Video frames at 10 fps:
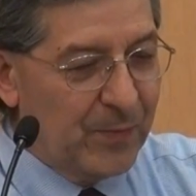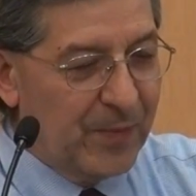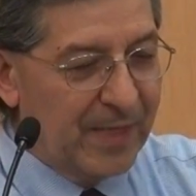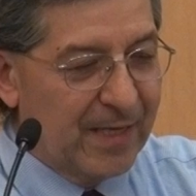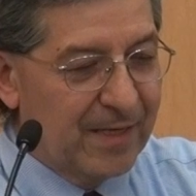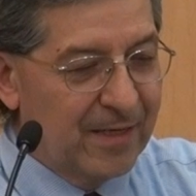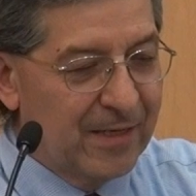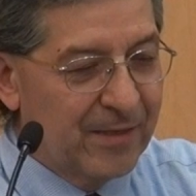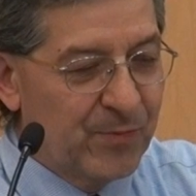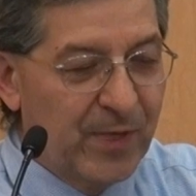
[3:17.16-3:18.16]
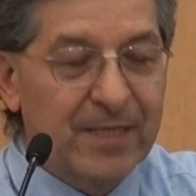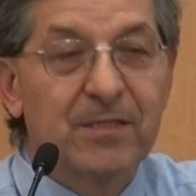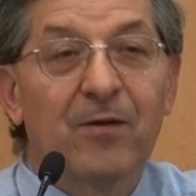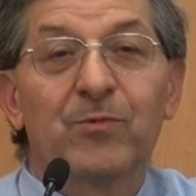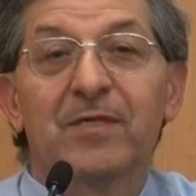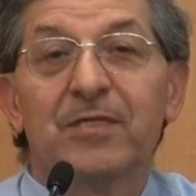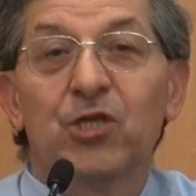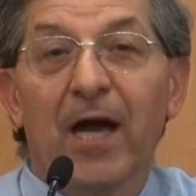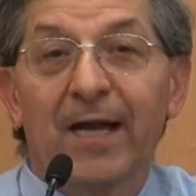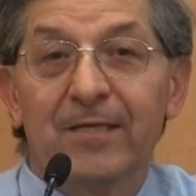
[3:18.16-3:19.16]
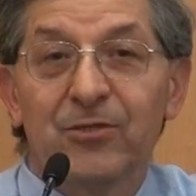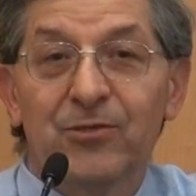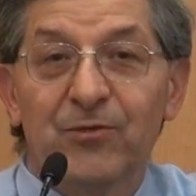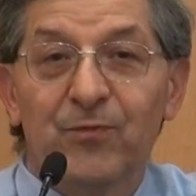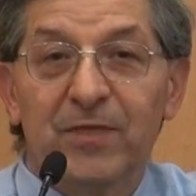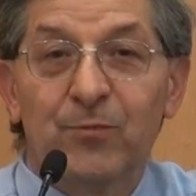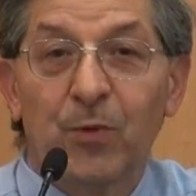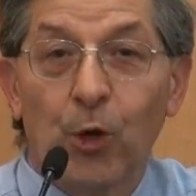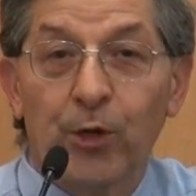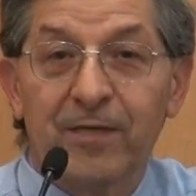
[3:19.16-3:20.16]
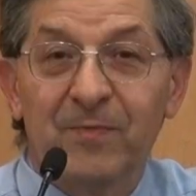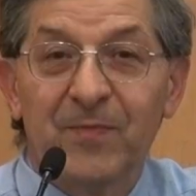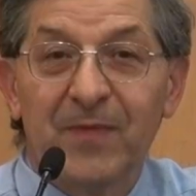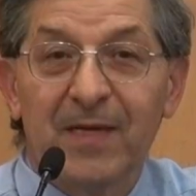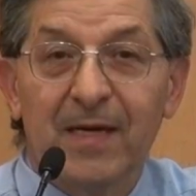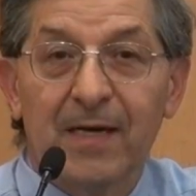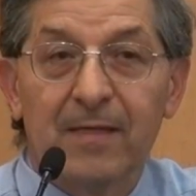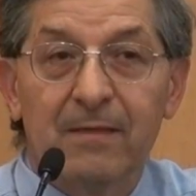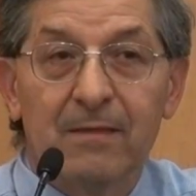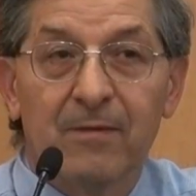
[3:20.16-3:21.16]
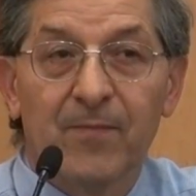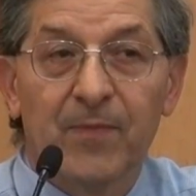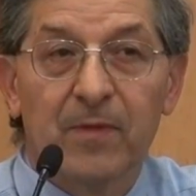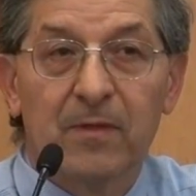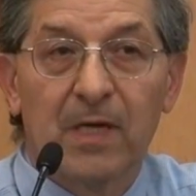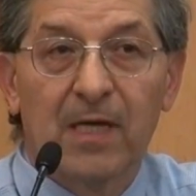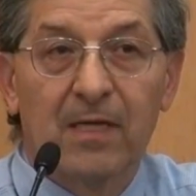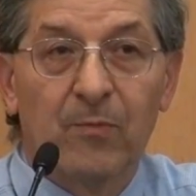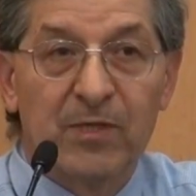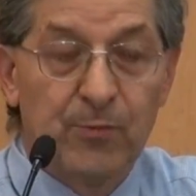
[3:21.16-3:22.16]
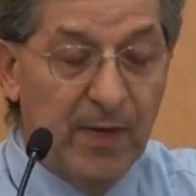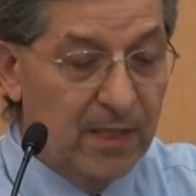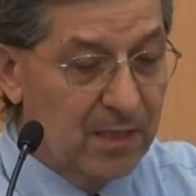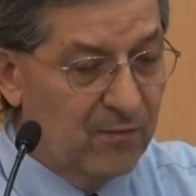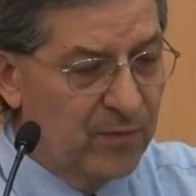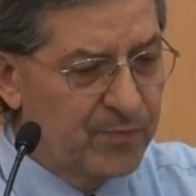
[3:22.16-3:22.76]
But I accepted the challenge of exploring and taking a perspective